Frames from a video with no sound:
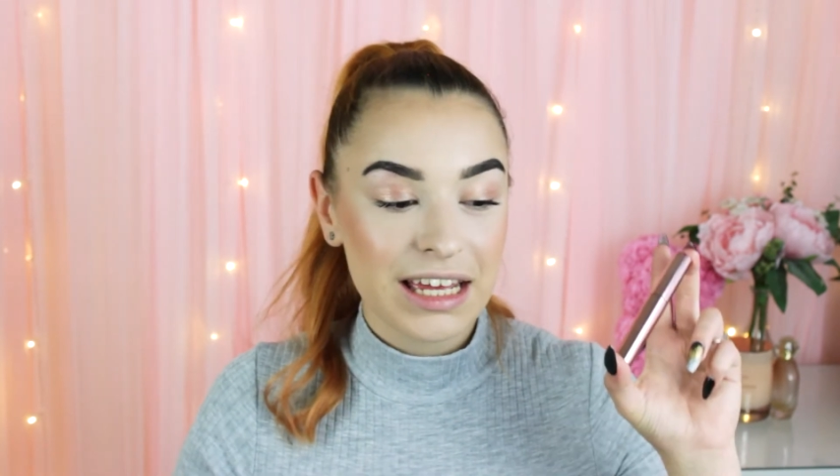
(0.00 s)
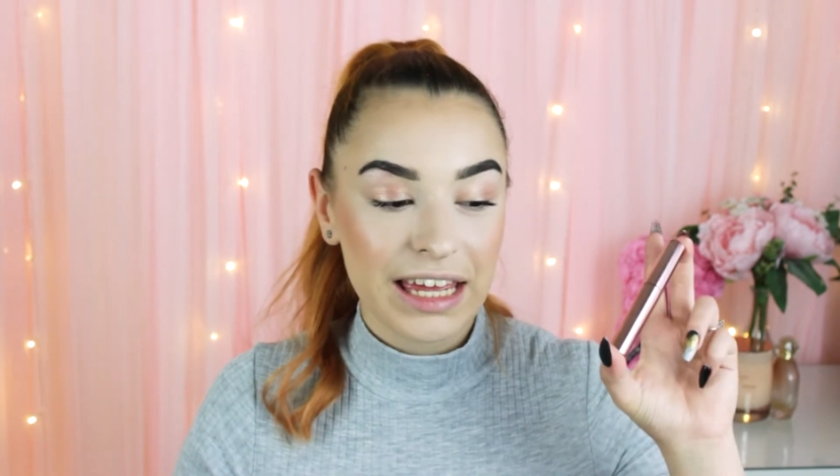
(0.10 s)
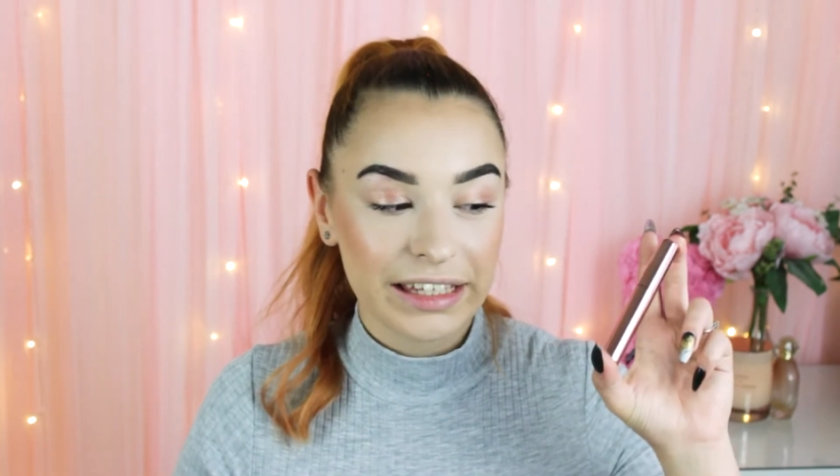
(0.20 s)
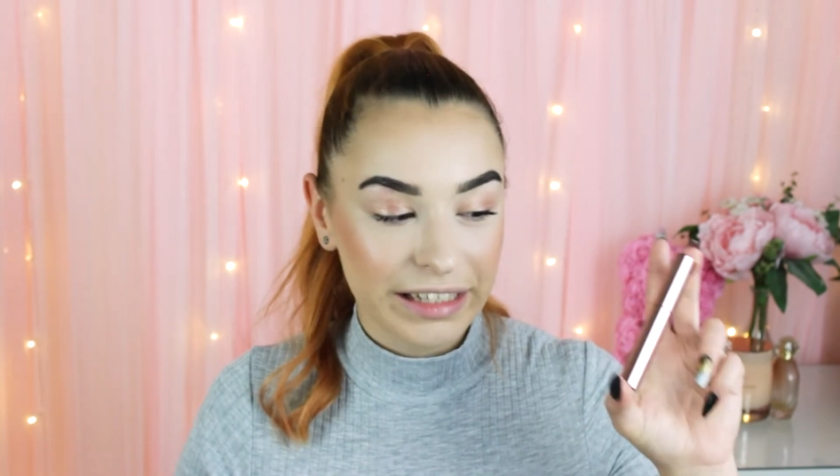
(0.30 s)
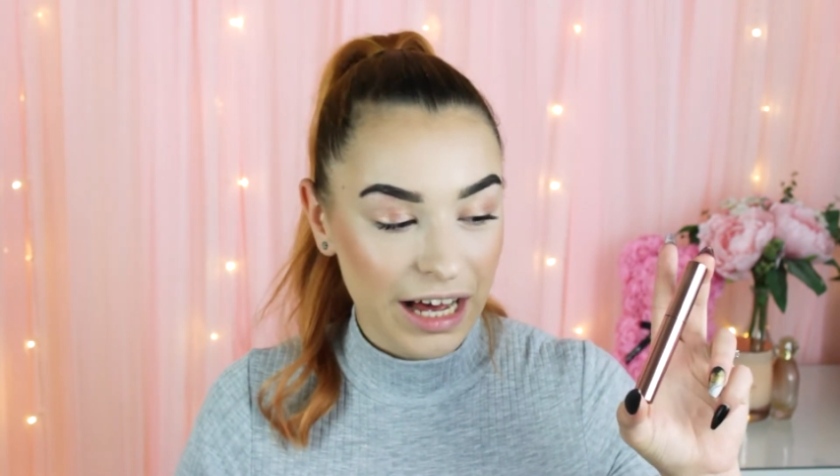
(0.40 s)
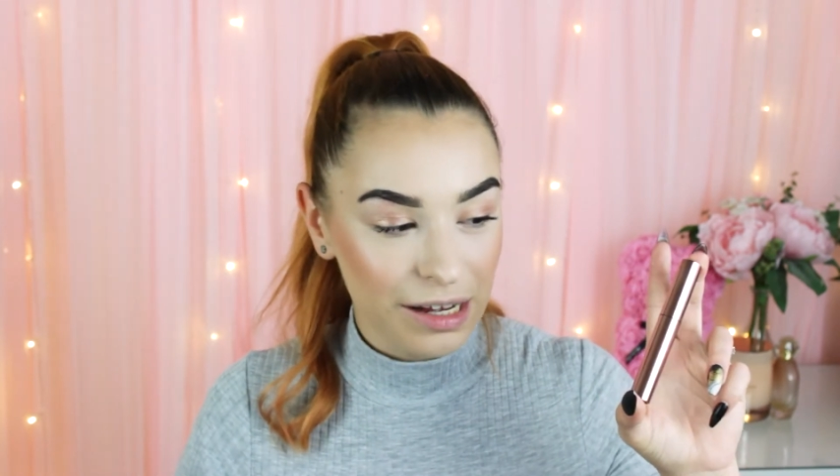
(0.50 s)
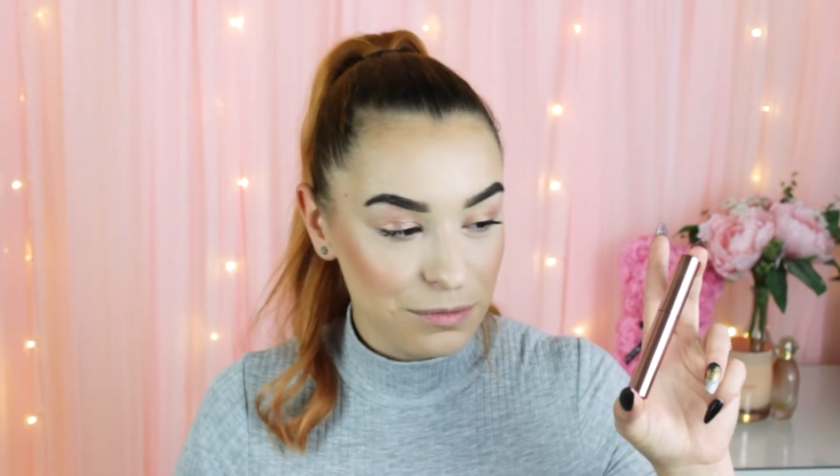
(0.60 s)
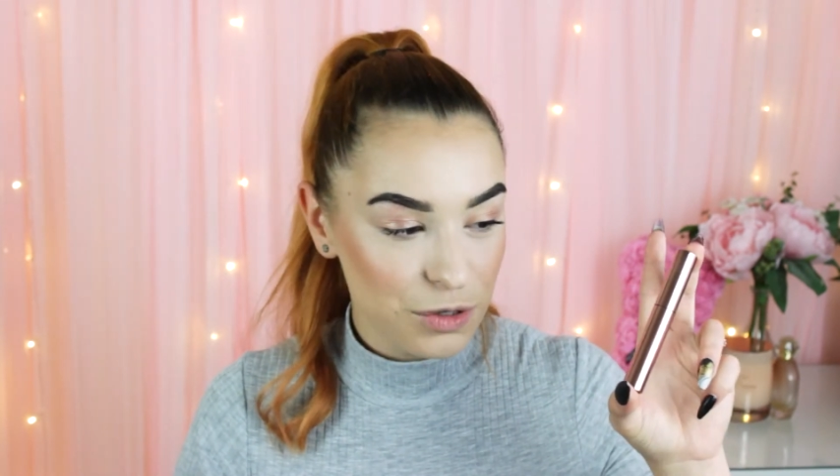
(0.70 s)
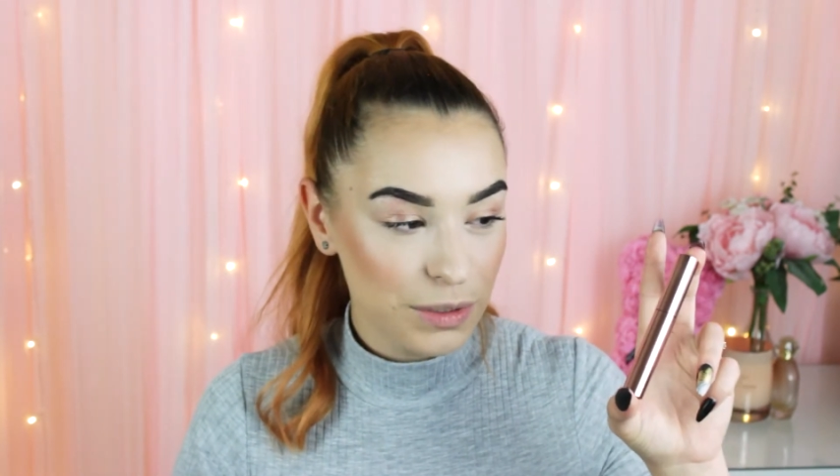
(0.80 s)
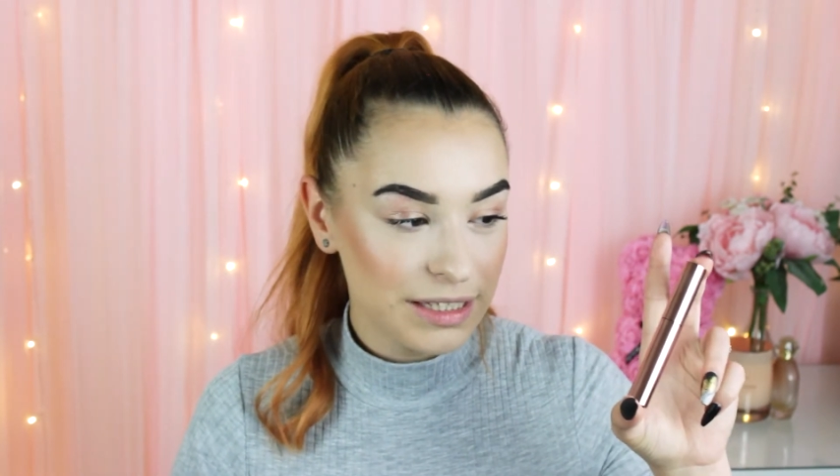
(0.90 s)
it
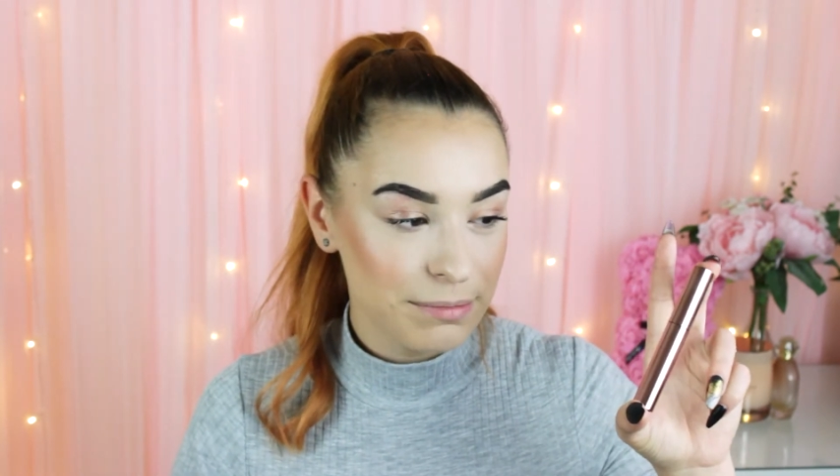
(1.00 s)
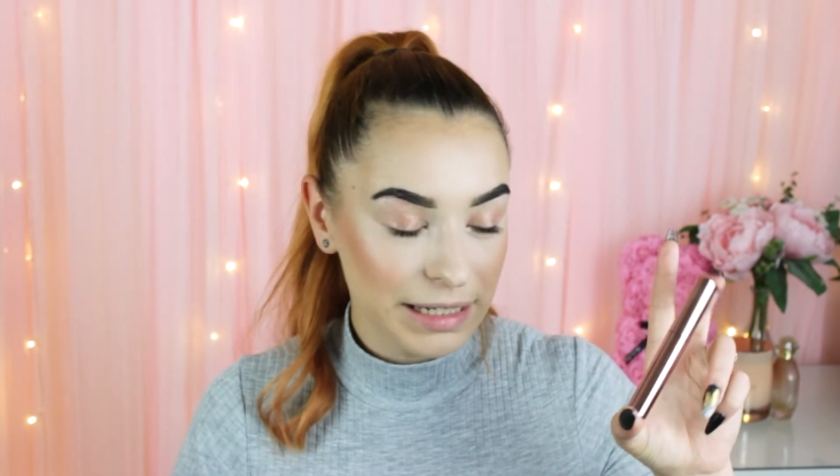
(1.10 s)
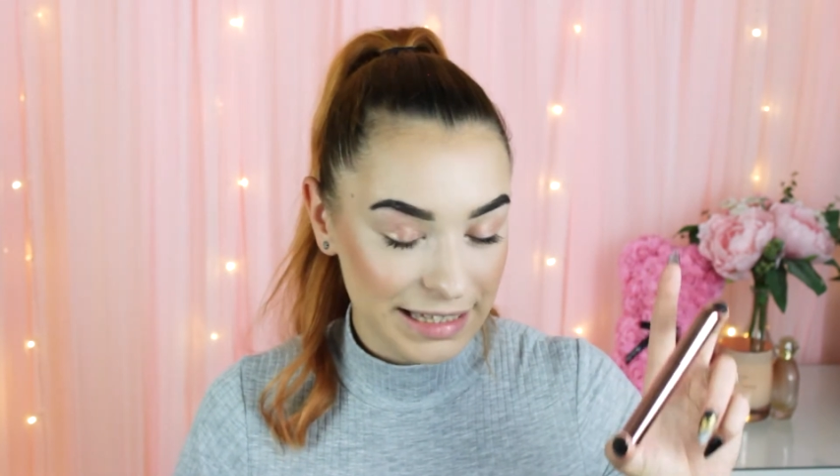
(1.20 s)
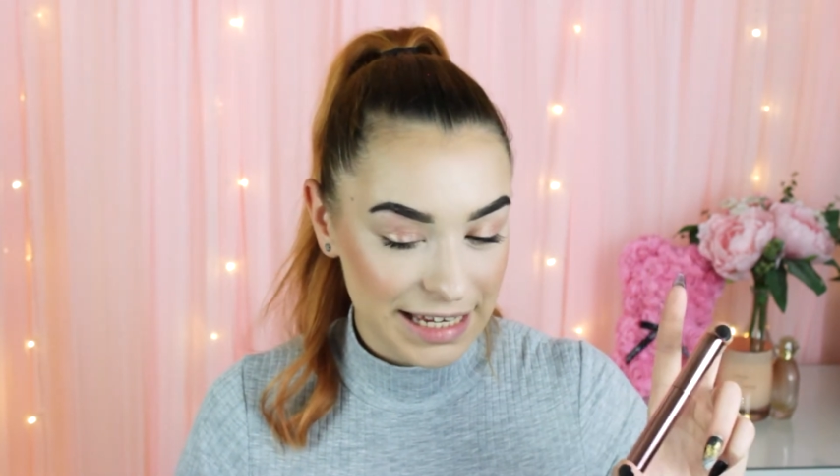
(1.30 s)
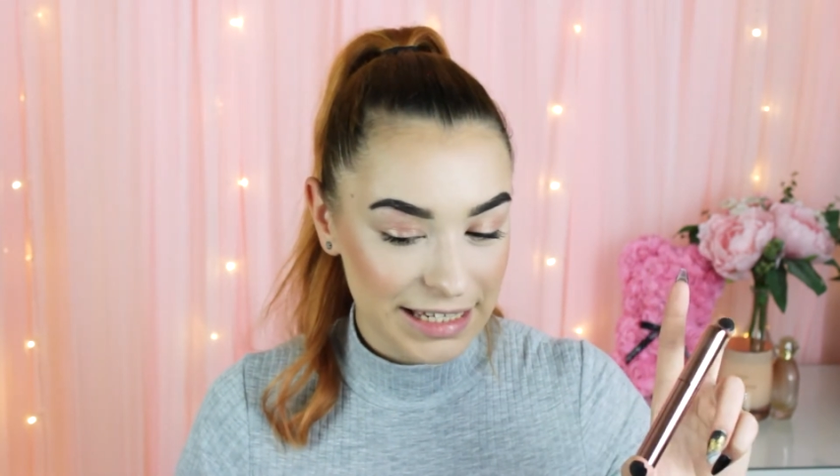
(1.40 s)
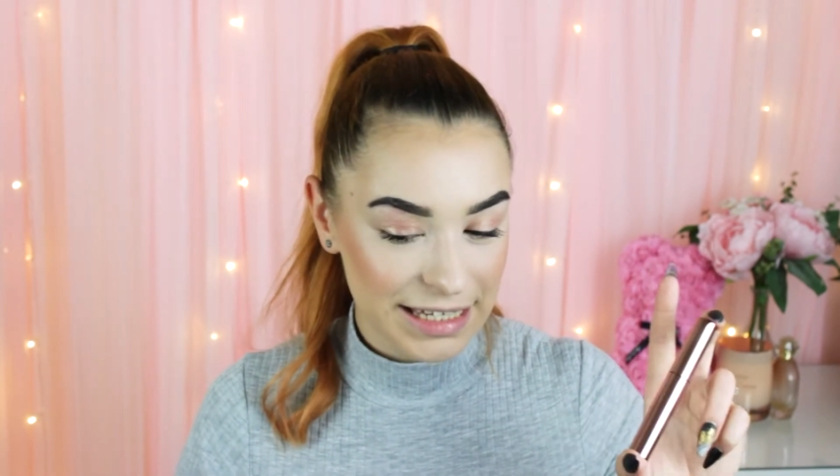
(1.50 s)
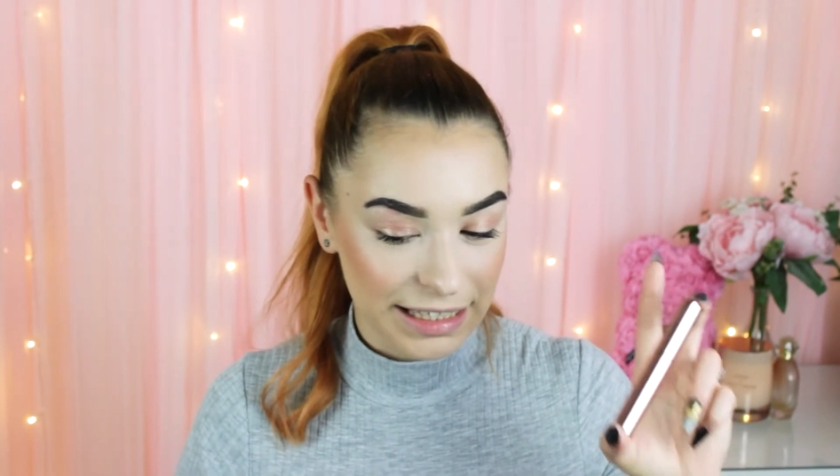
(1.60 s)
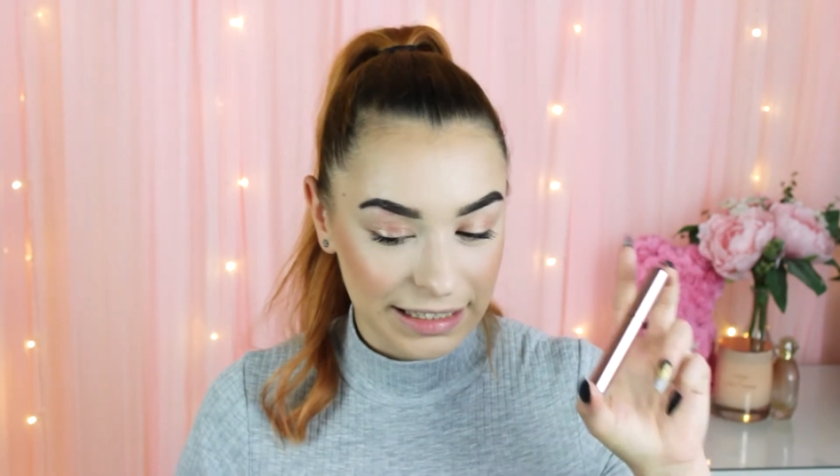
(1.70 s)
comes with a magnetic